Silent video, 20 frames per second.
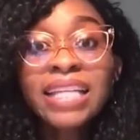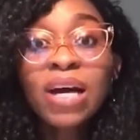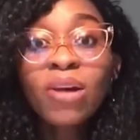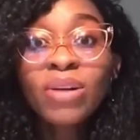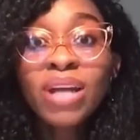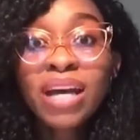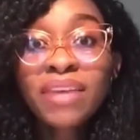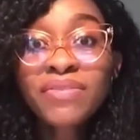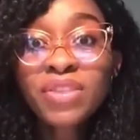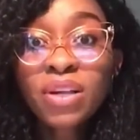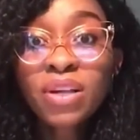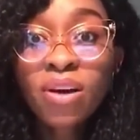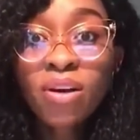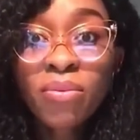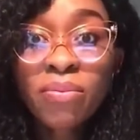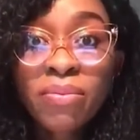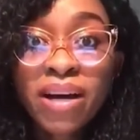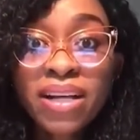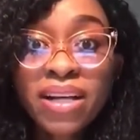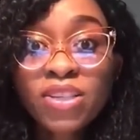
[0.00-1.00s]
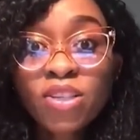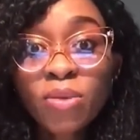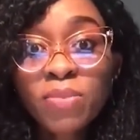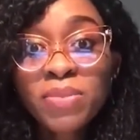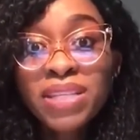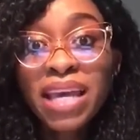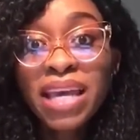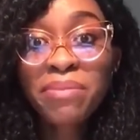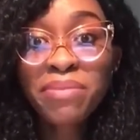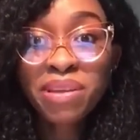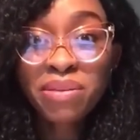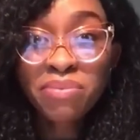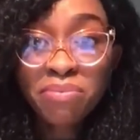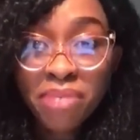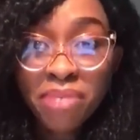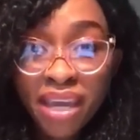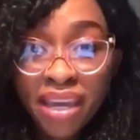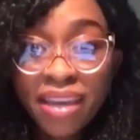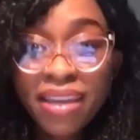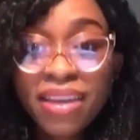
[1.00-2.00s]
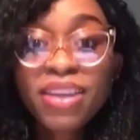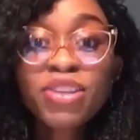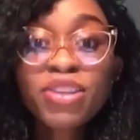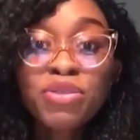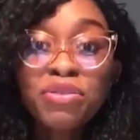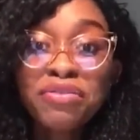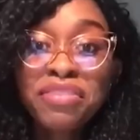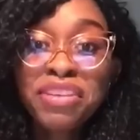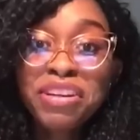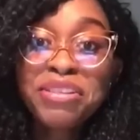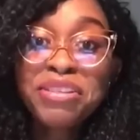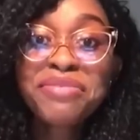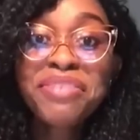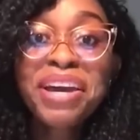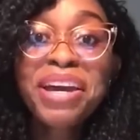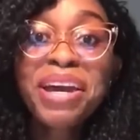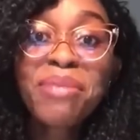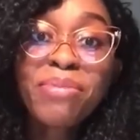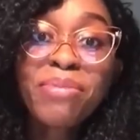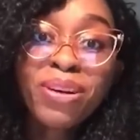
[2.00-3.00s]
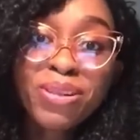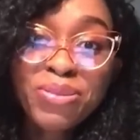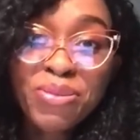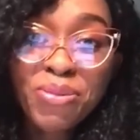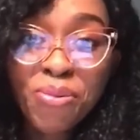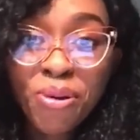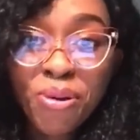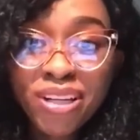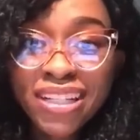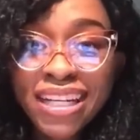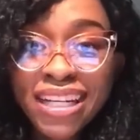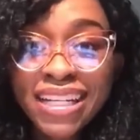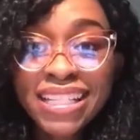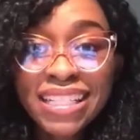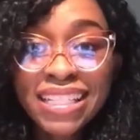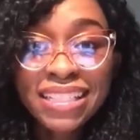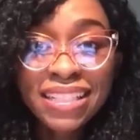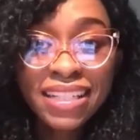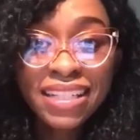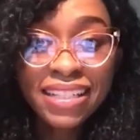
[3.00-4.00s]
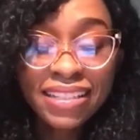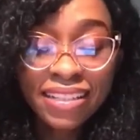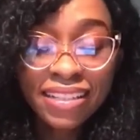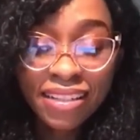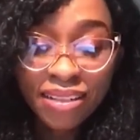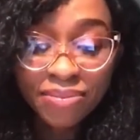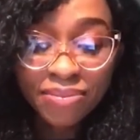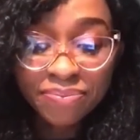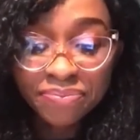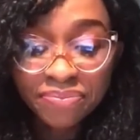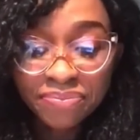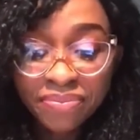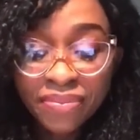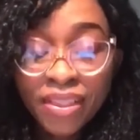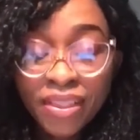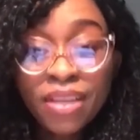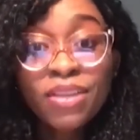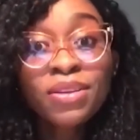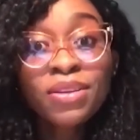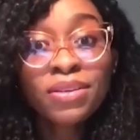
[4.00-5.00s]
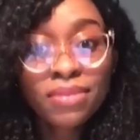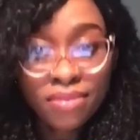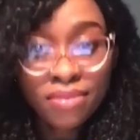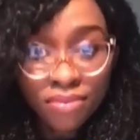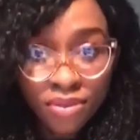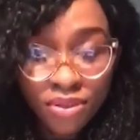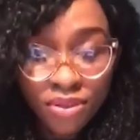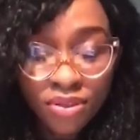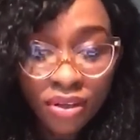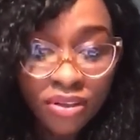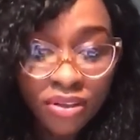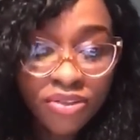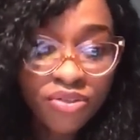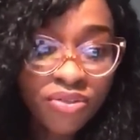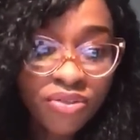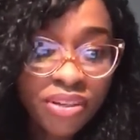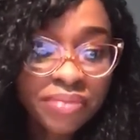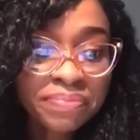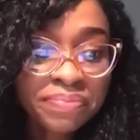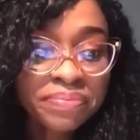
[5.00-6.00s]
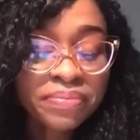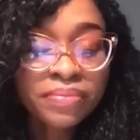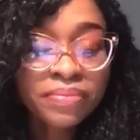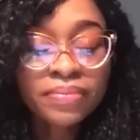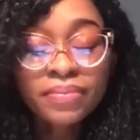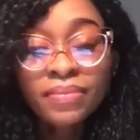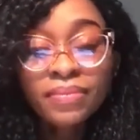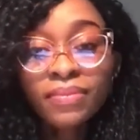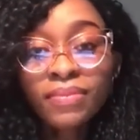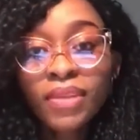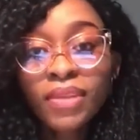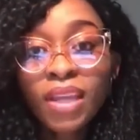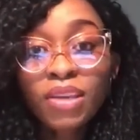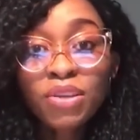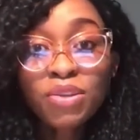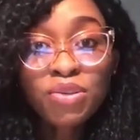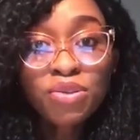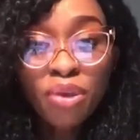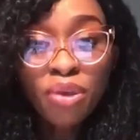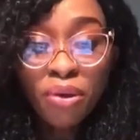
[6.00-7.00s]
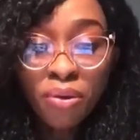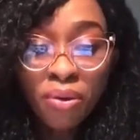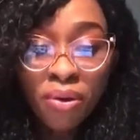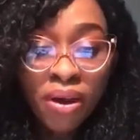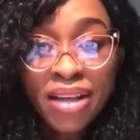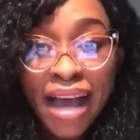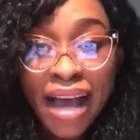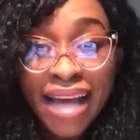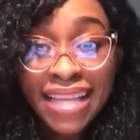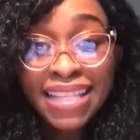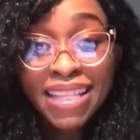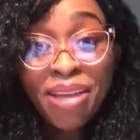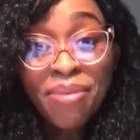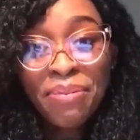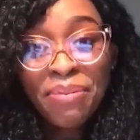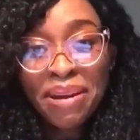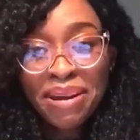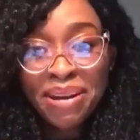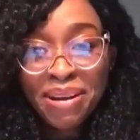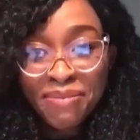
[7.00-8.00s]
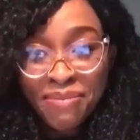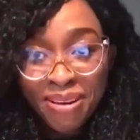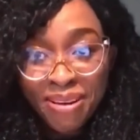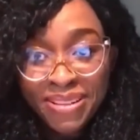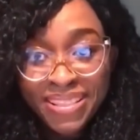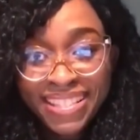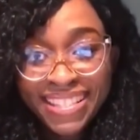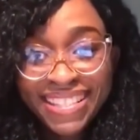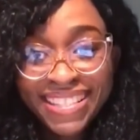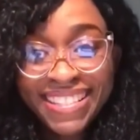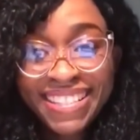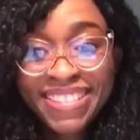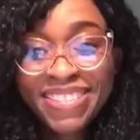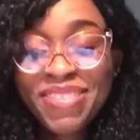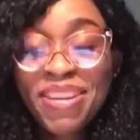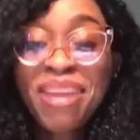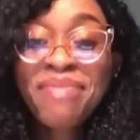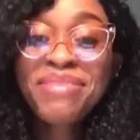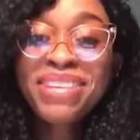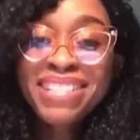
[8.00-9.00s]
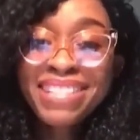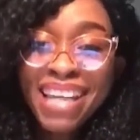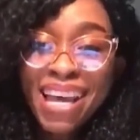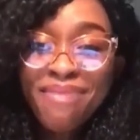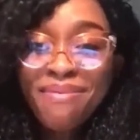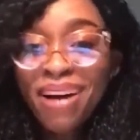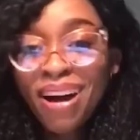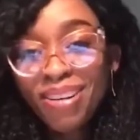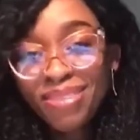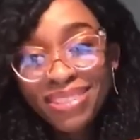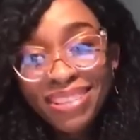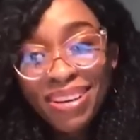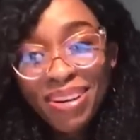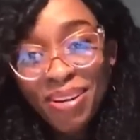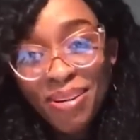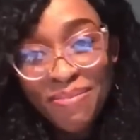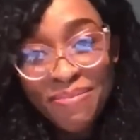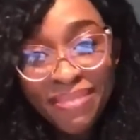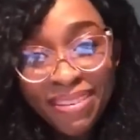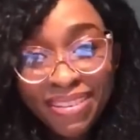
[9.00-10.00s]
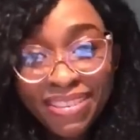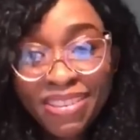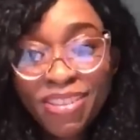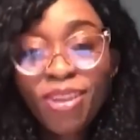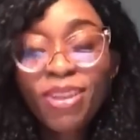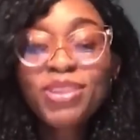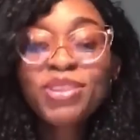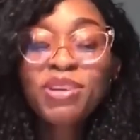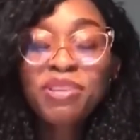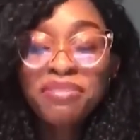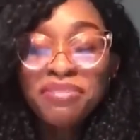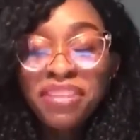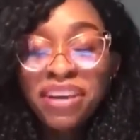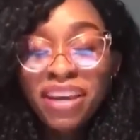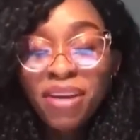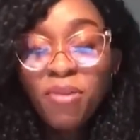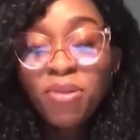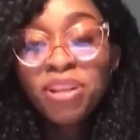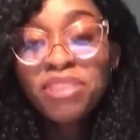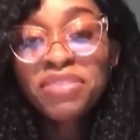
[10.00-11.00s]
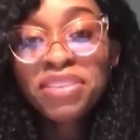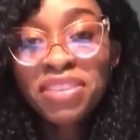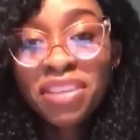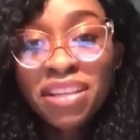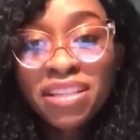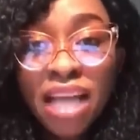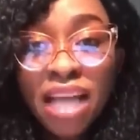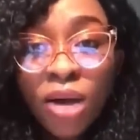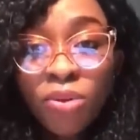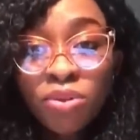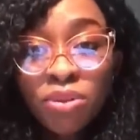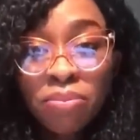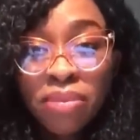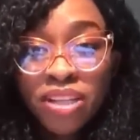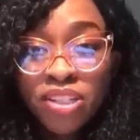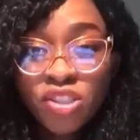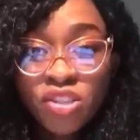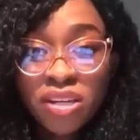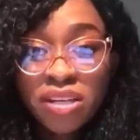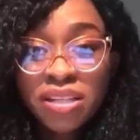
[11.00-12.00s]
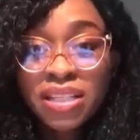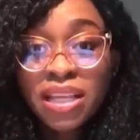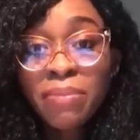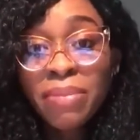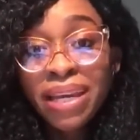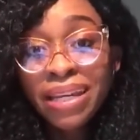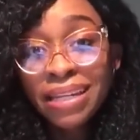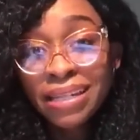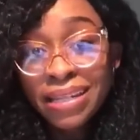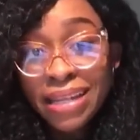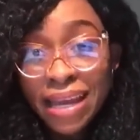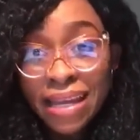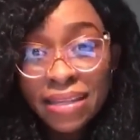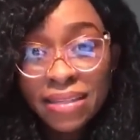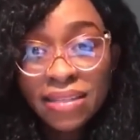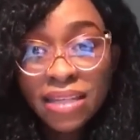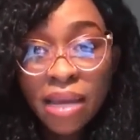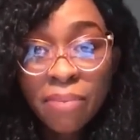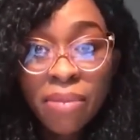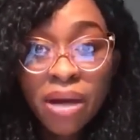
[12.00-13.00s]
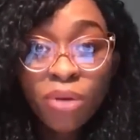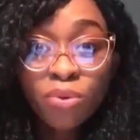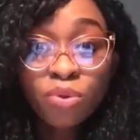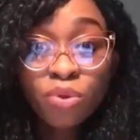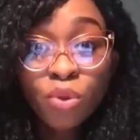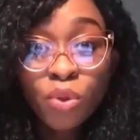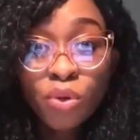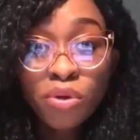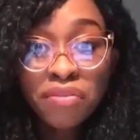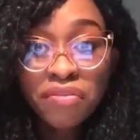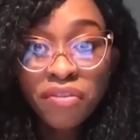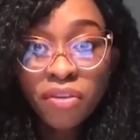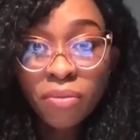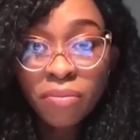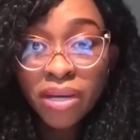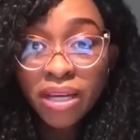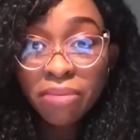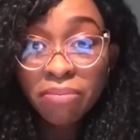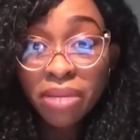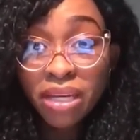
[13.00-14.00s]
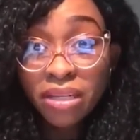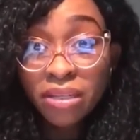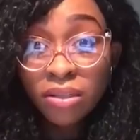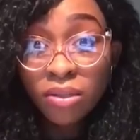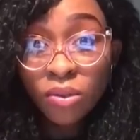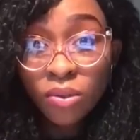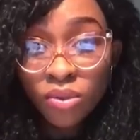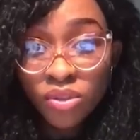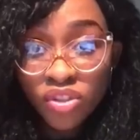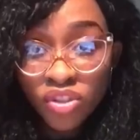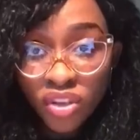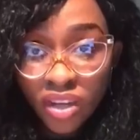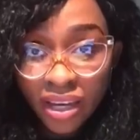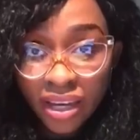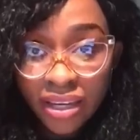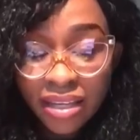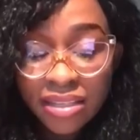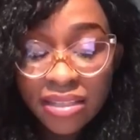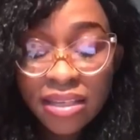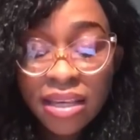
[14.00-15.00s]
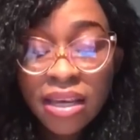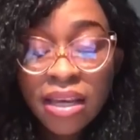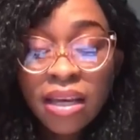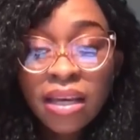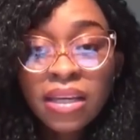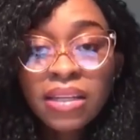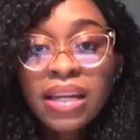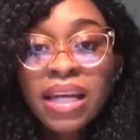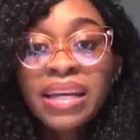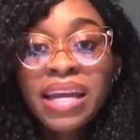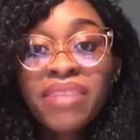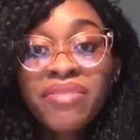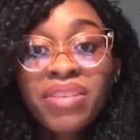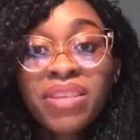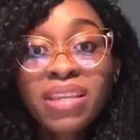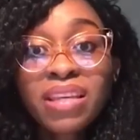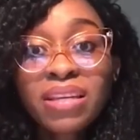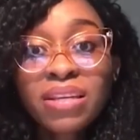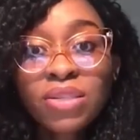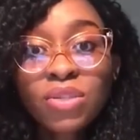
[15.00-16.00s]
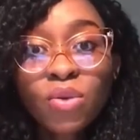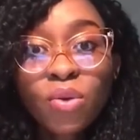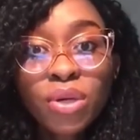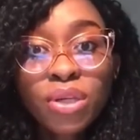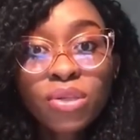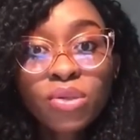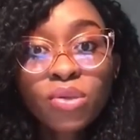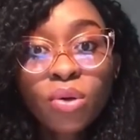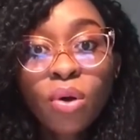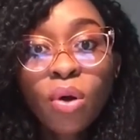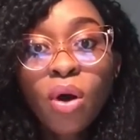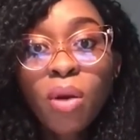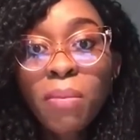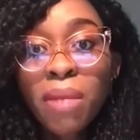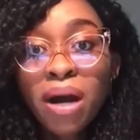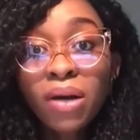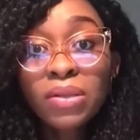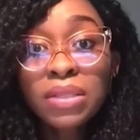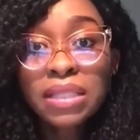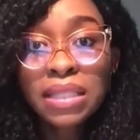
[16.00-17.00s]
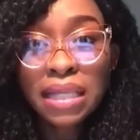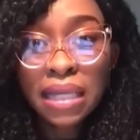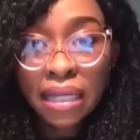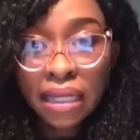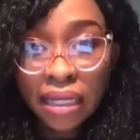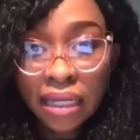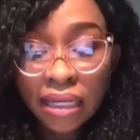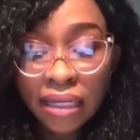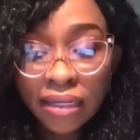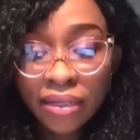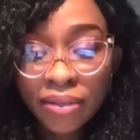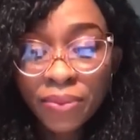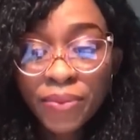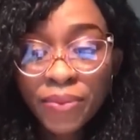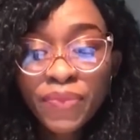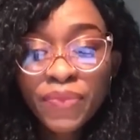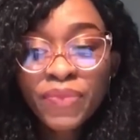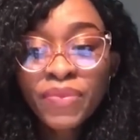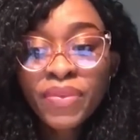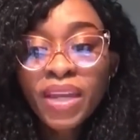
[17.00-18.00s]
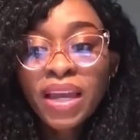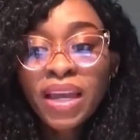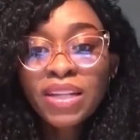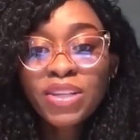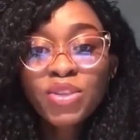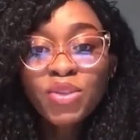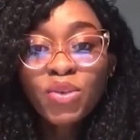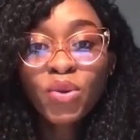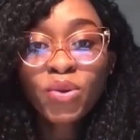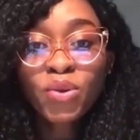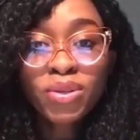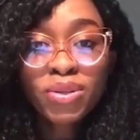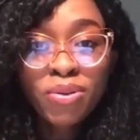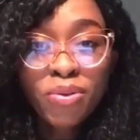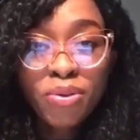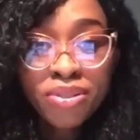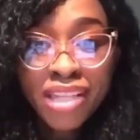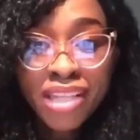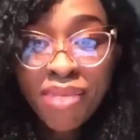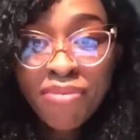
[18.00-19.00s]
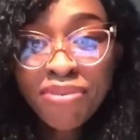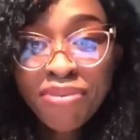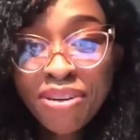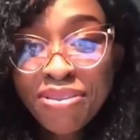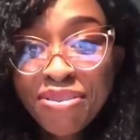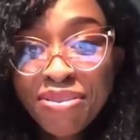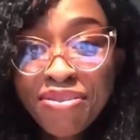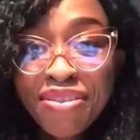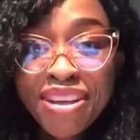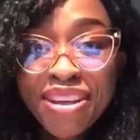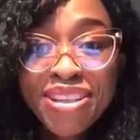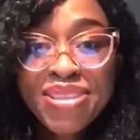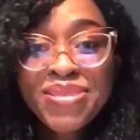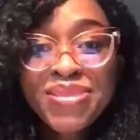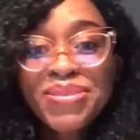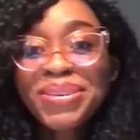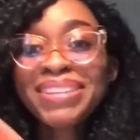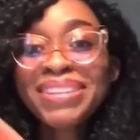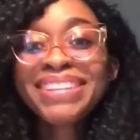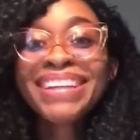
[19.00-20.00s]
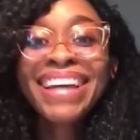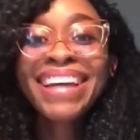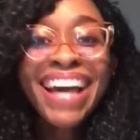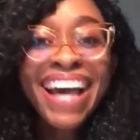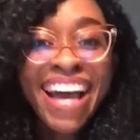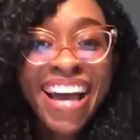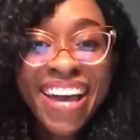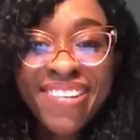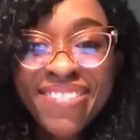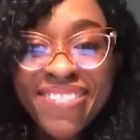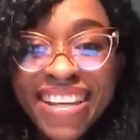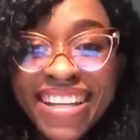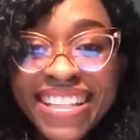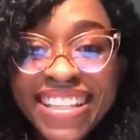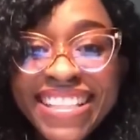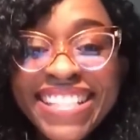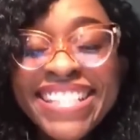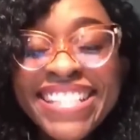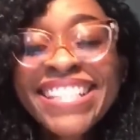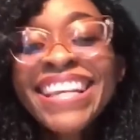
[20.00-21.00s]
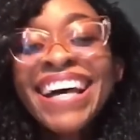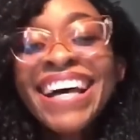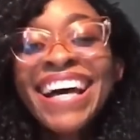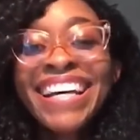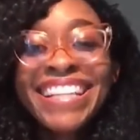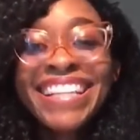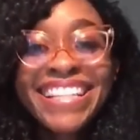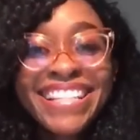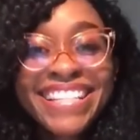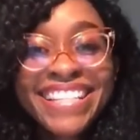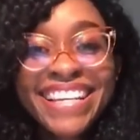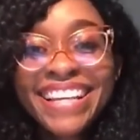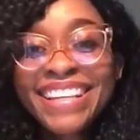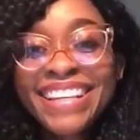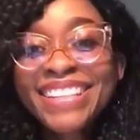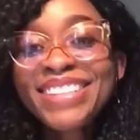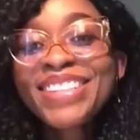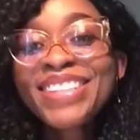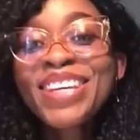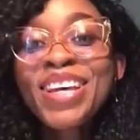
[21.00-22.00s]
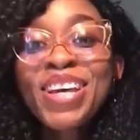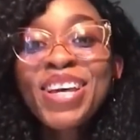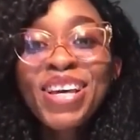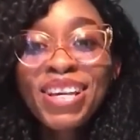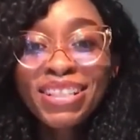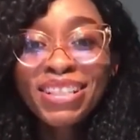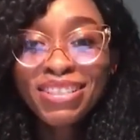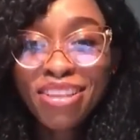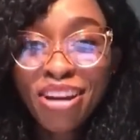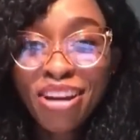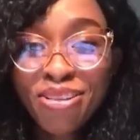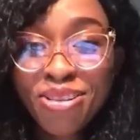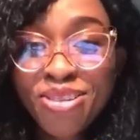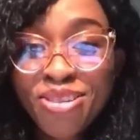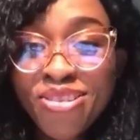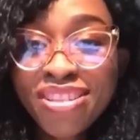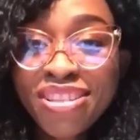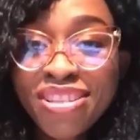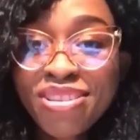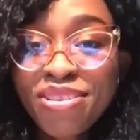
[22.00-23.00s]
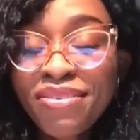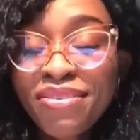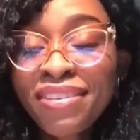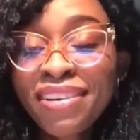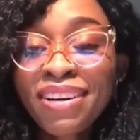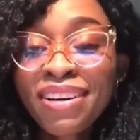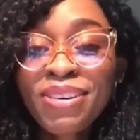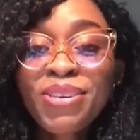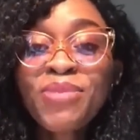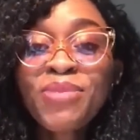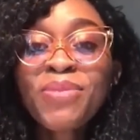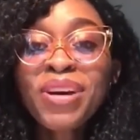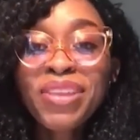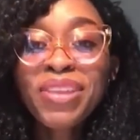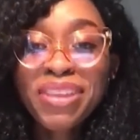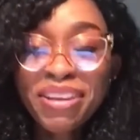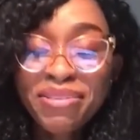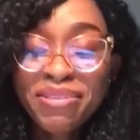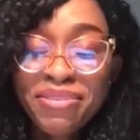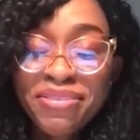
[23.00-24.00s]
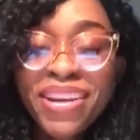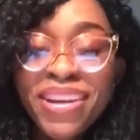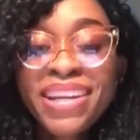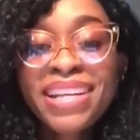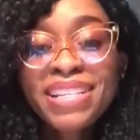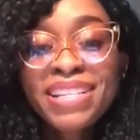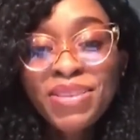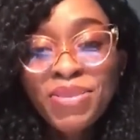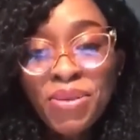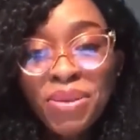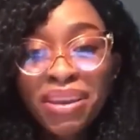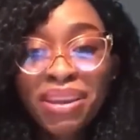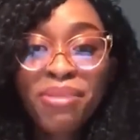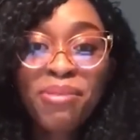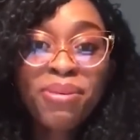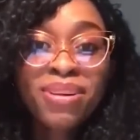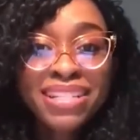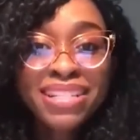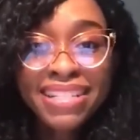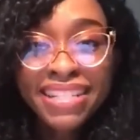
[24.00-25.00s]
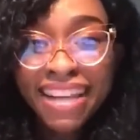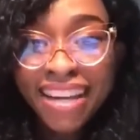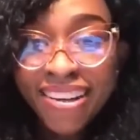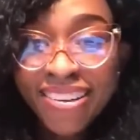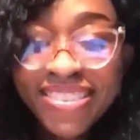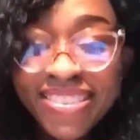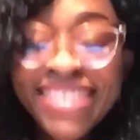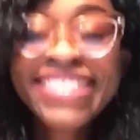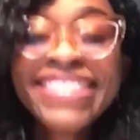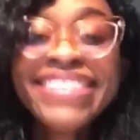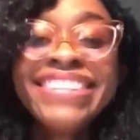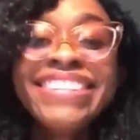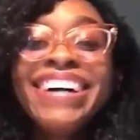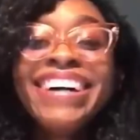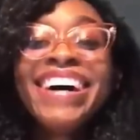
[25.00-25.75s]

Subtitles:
And then I would have to come back sometime in May to verify about the one that needed surgery. So I started praying about it. So every time I would come on the altar of fire, one of the things I would mention is that by the next time I would go for my medical checks, that everything is going to come out clean. And so time for the first one, I went and they said, there are no traces of glaucoma, you're fine. I said, okay, one down.